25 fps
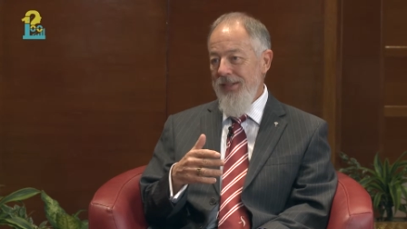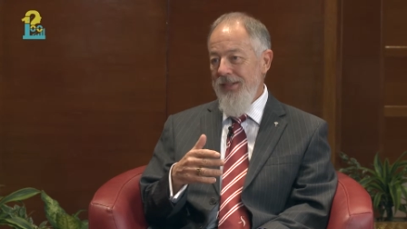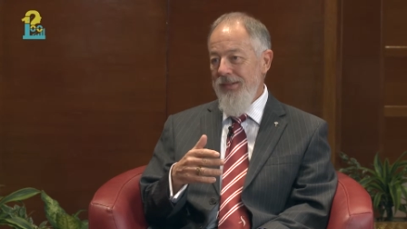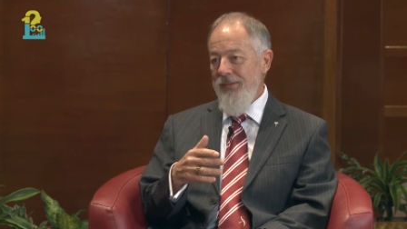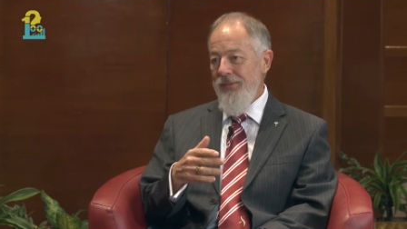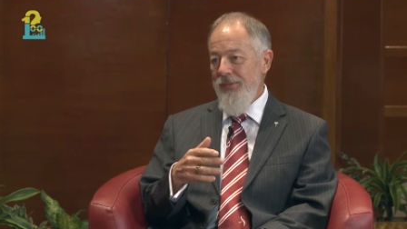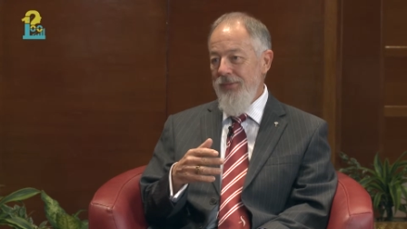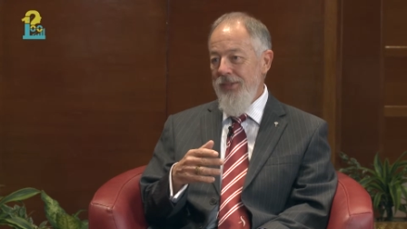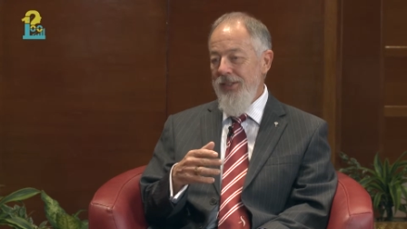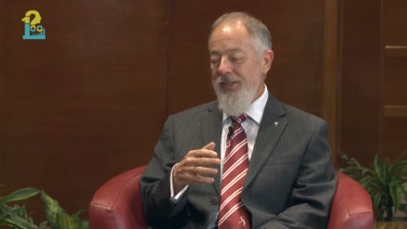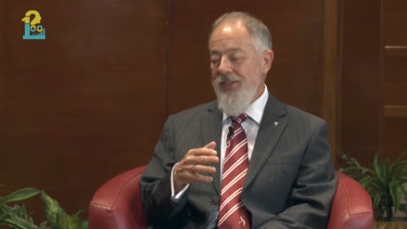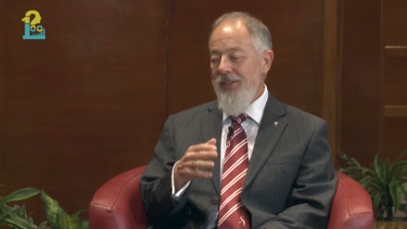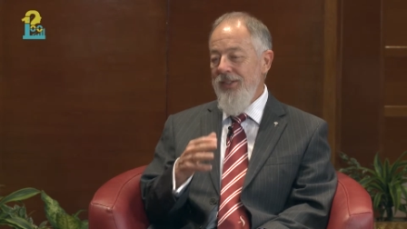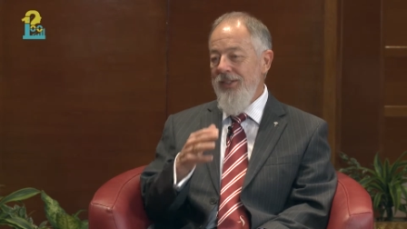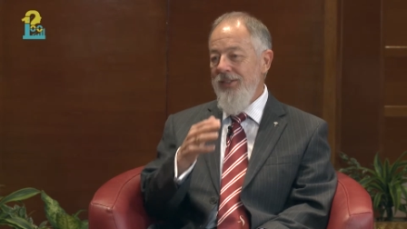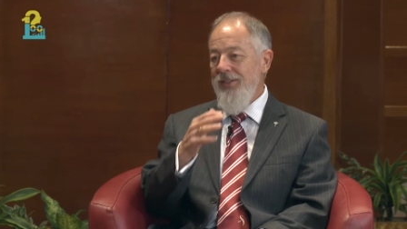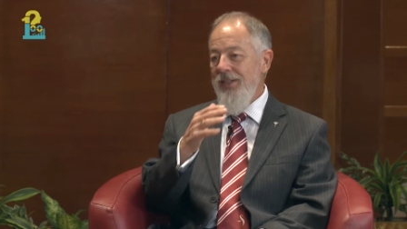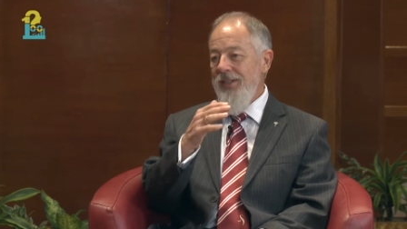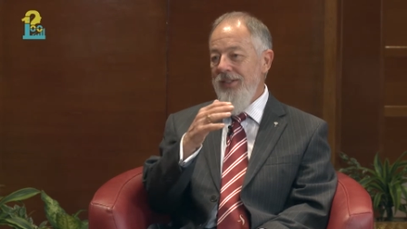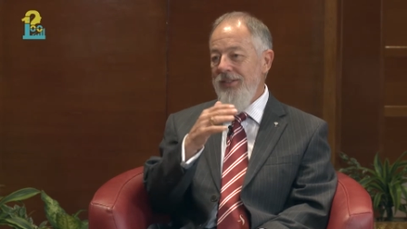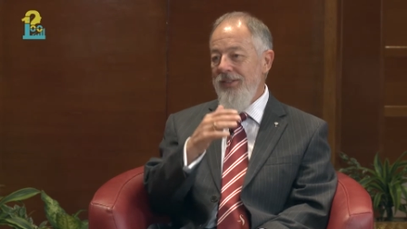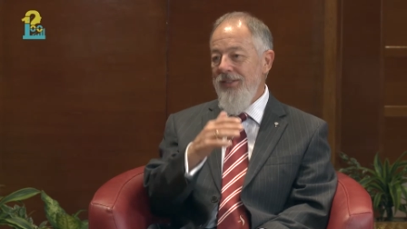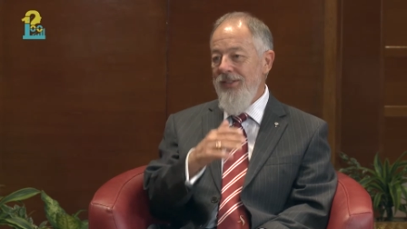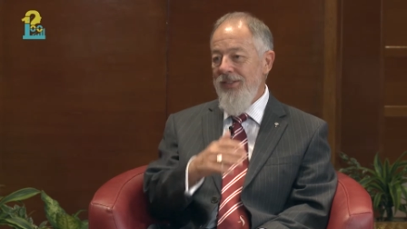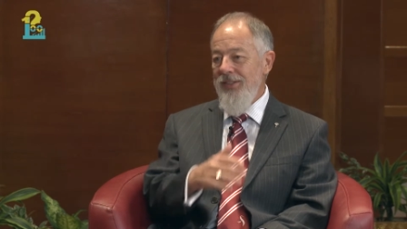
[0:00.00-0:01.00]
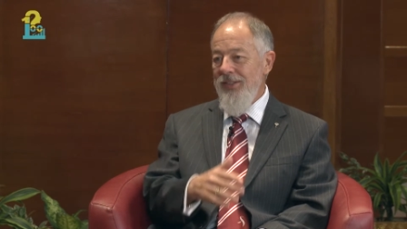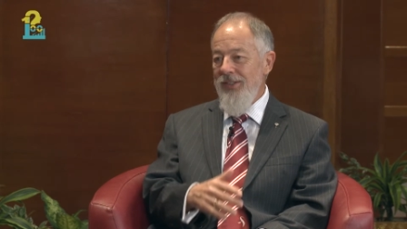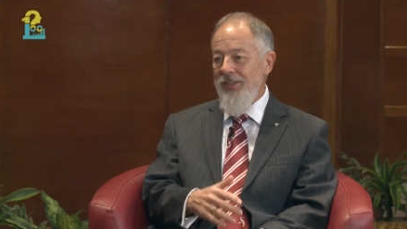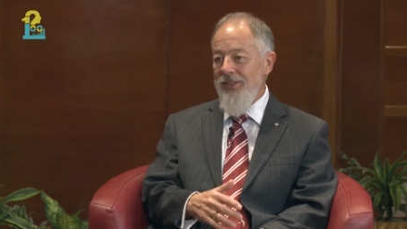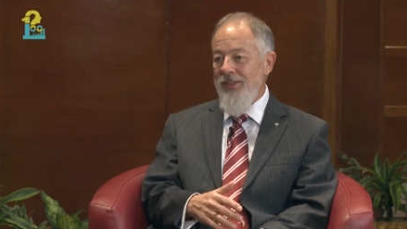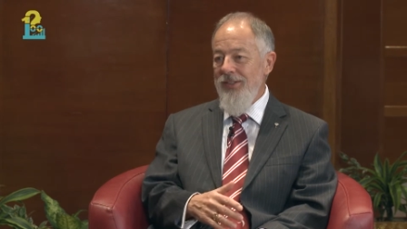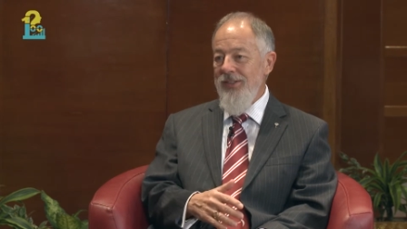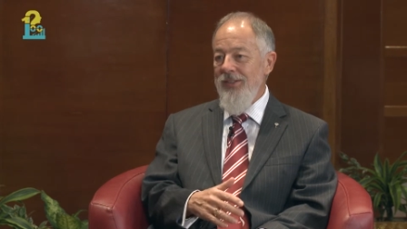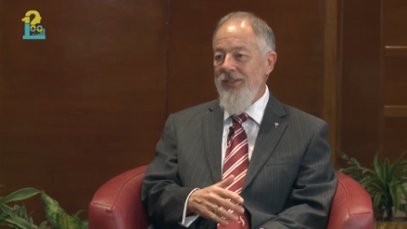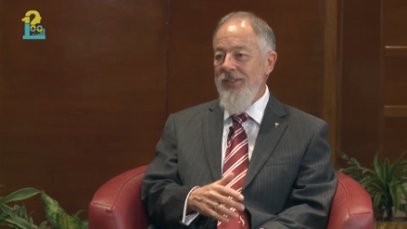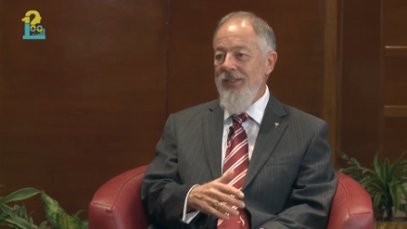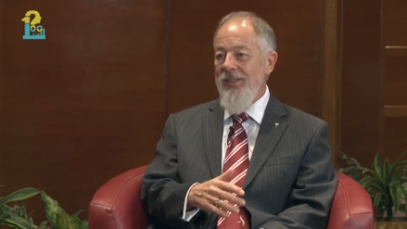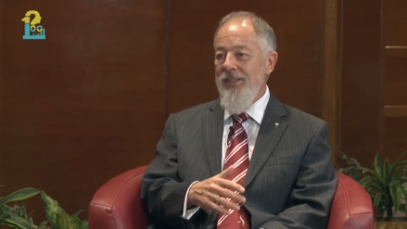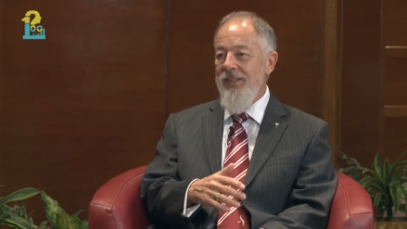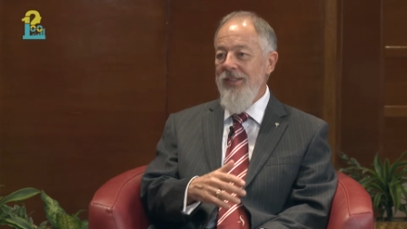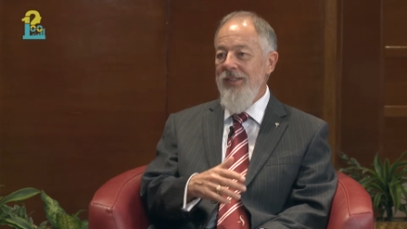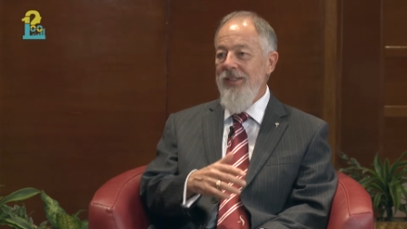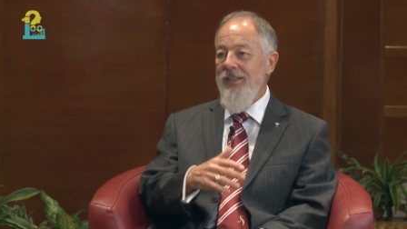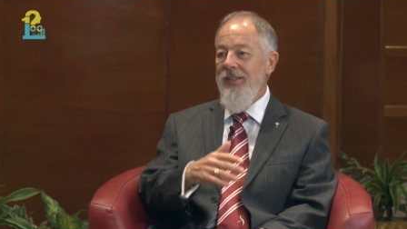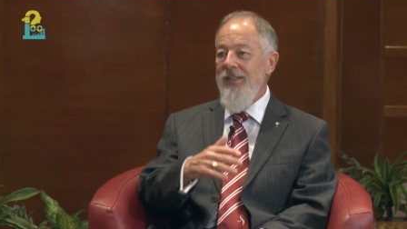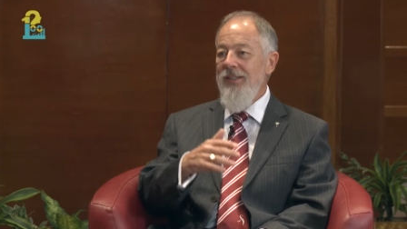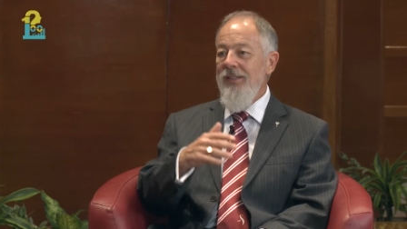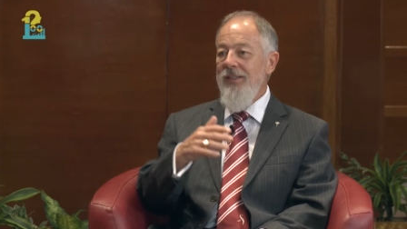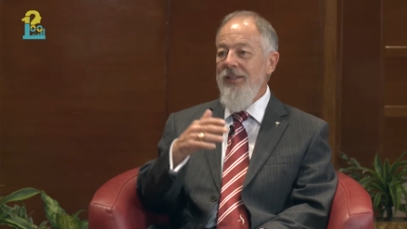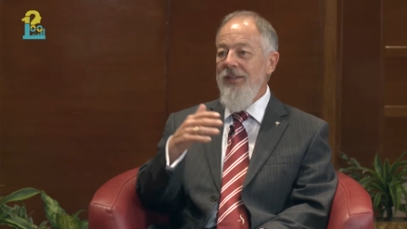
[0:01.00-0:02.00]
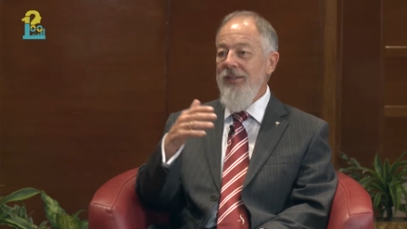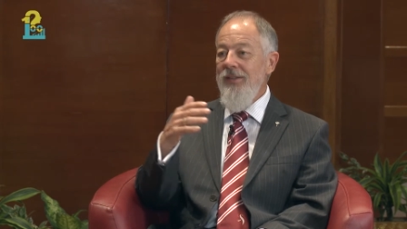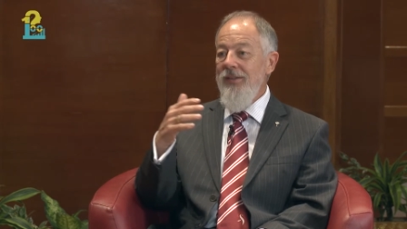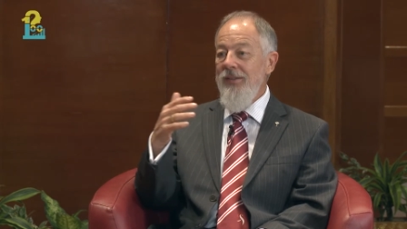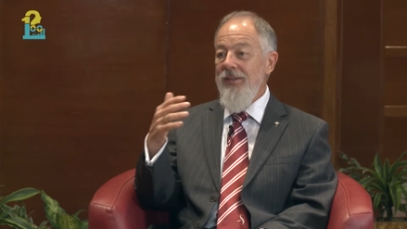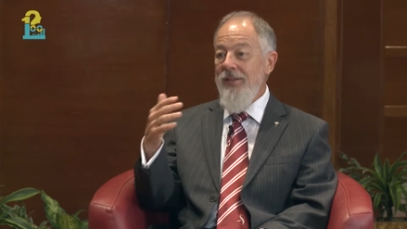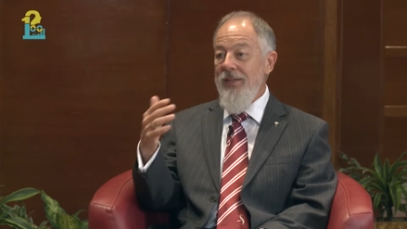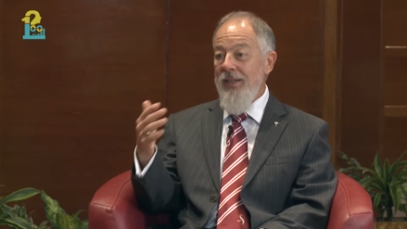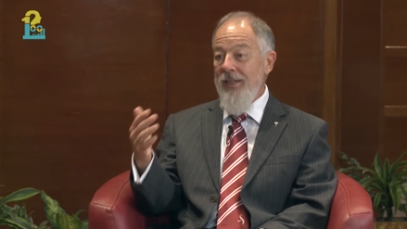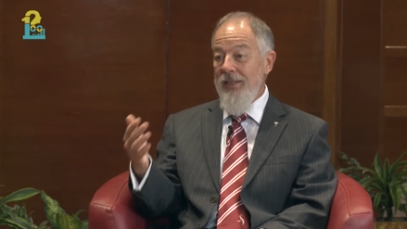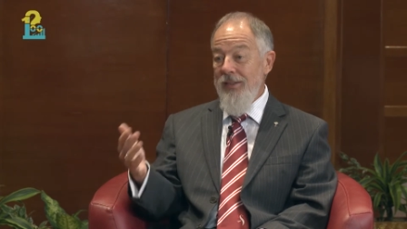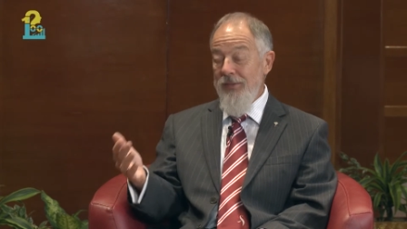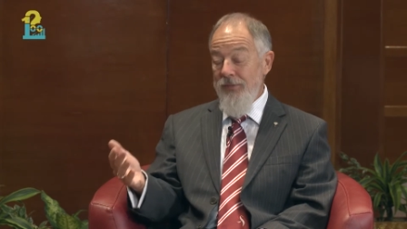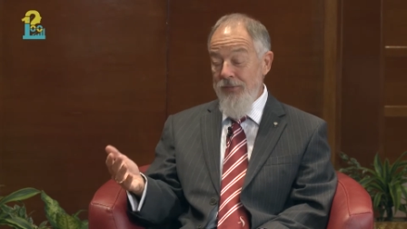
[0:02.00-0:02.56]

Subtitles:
Risk is uncertainty that